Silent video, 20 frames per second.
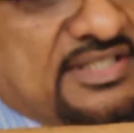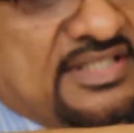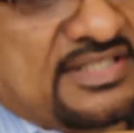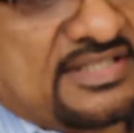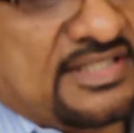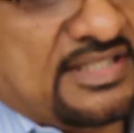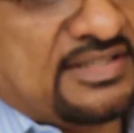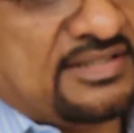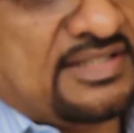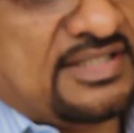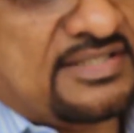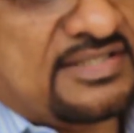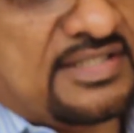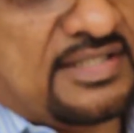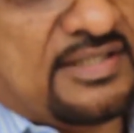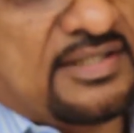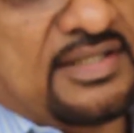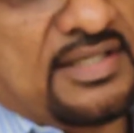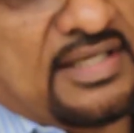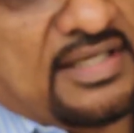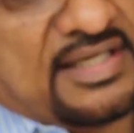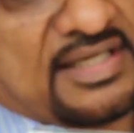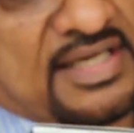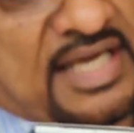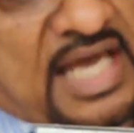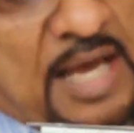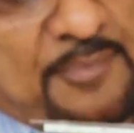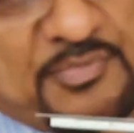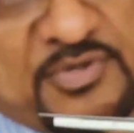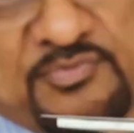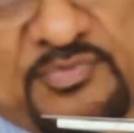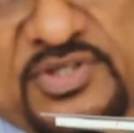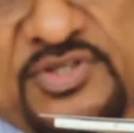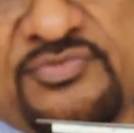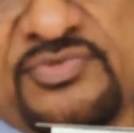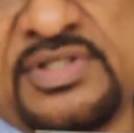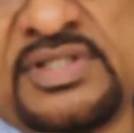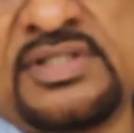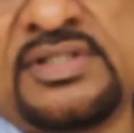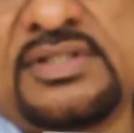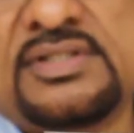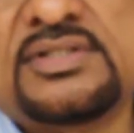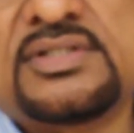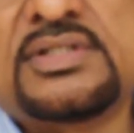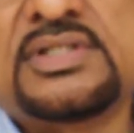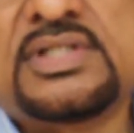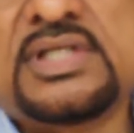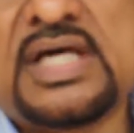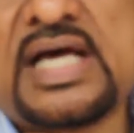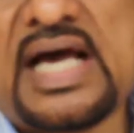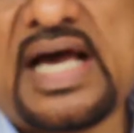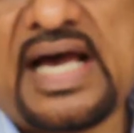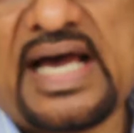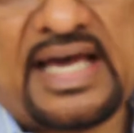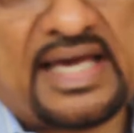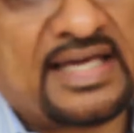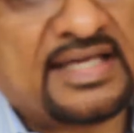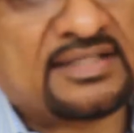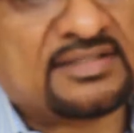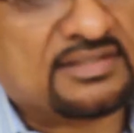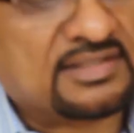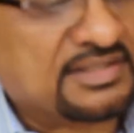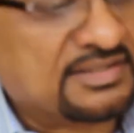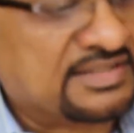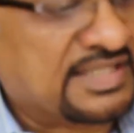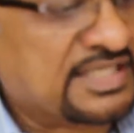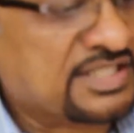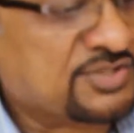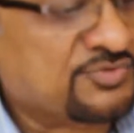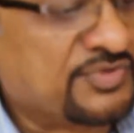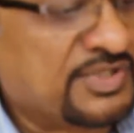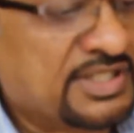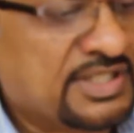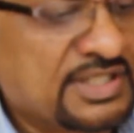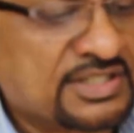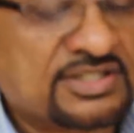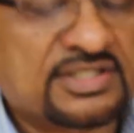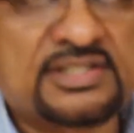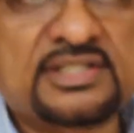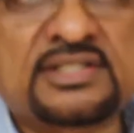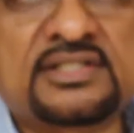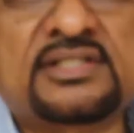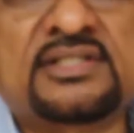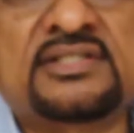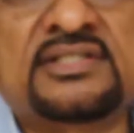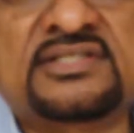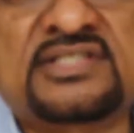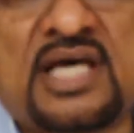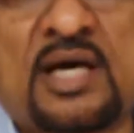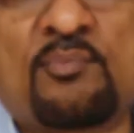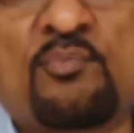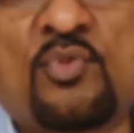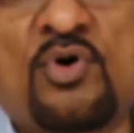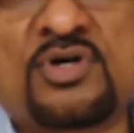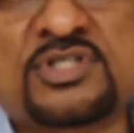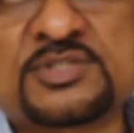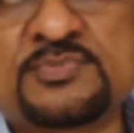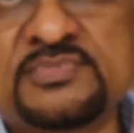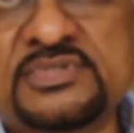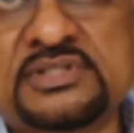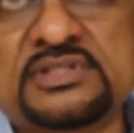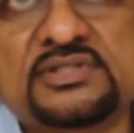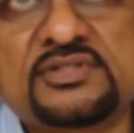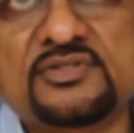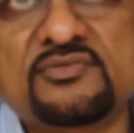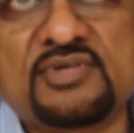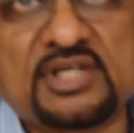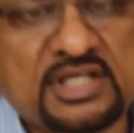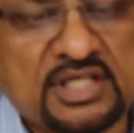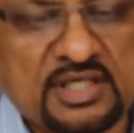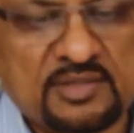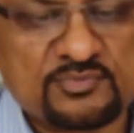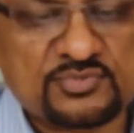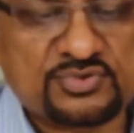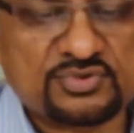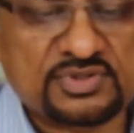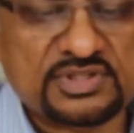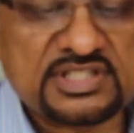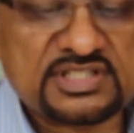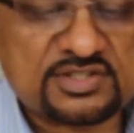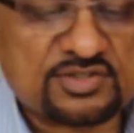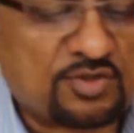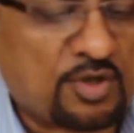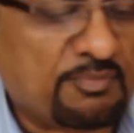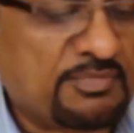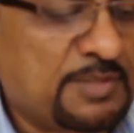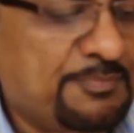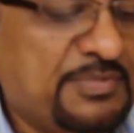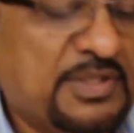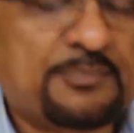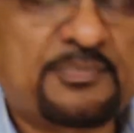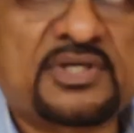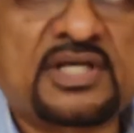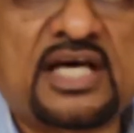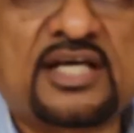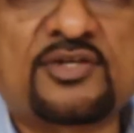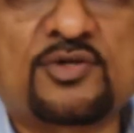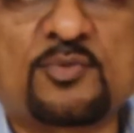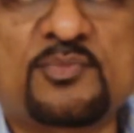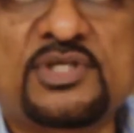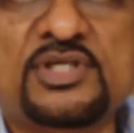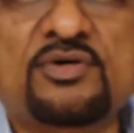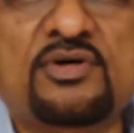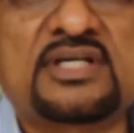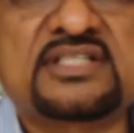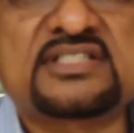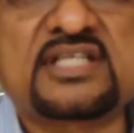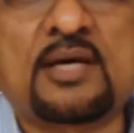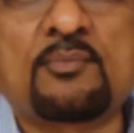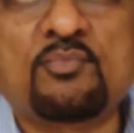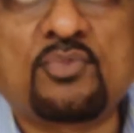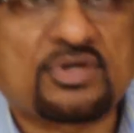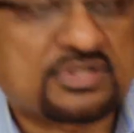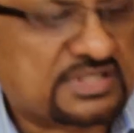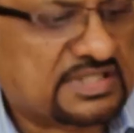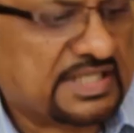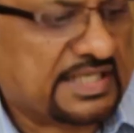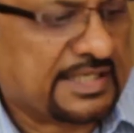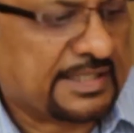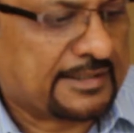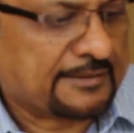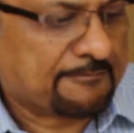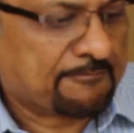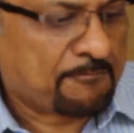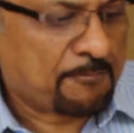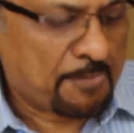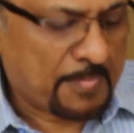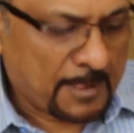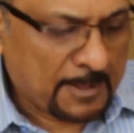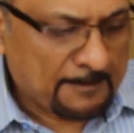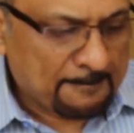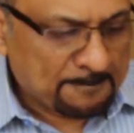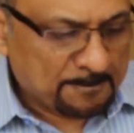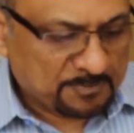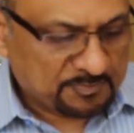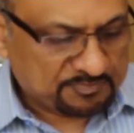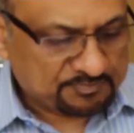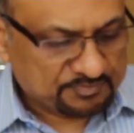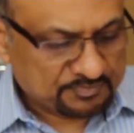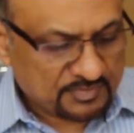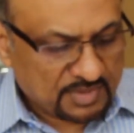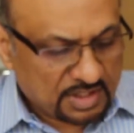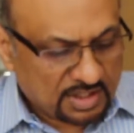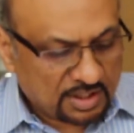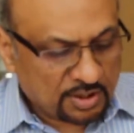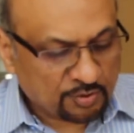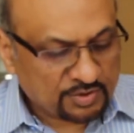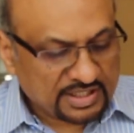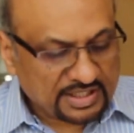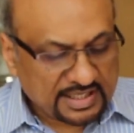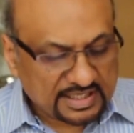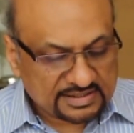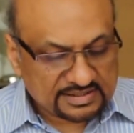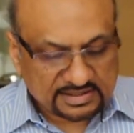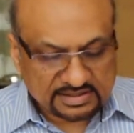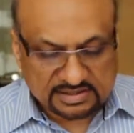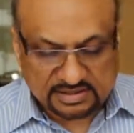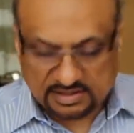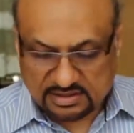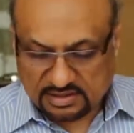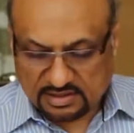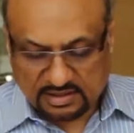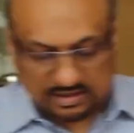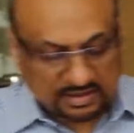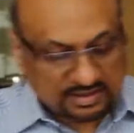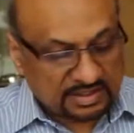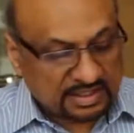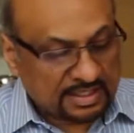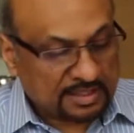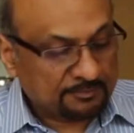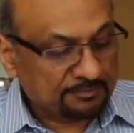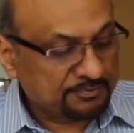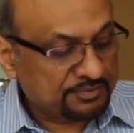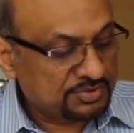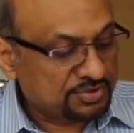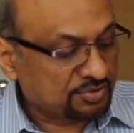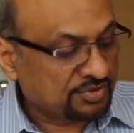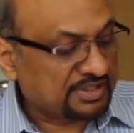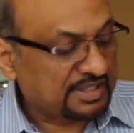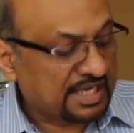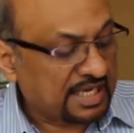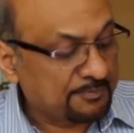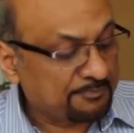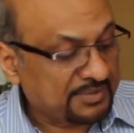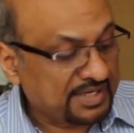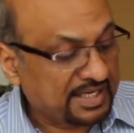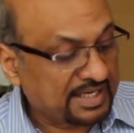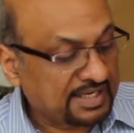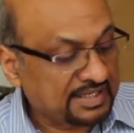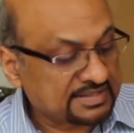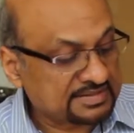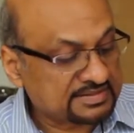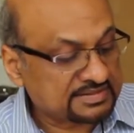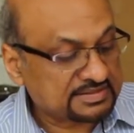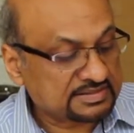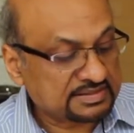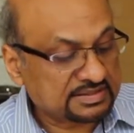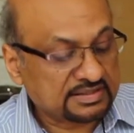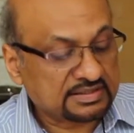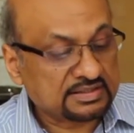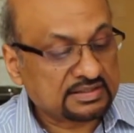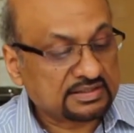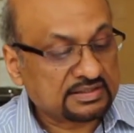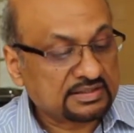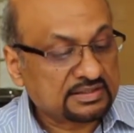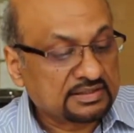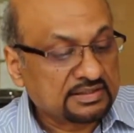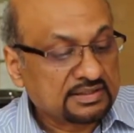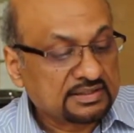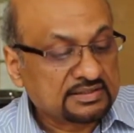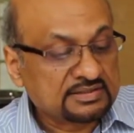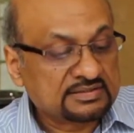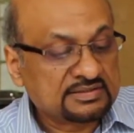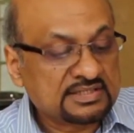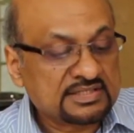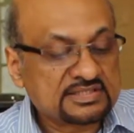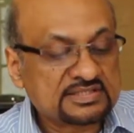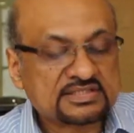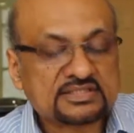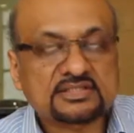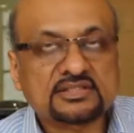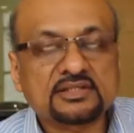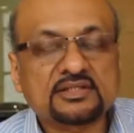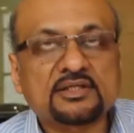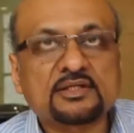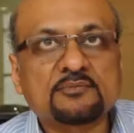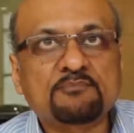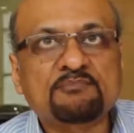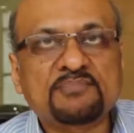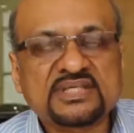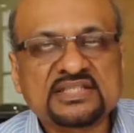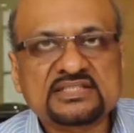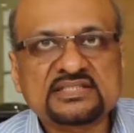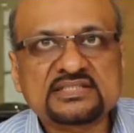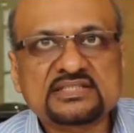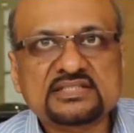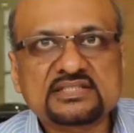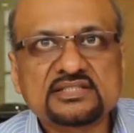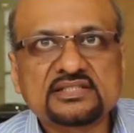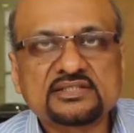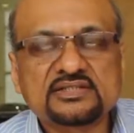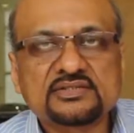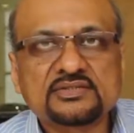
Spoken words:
there is a gap in between, and that is where actually this embossment will come. So this paper I normally call as the embossed layer. Looking at the clamp, so clamp has these pins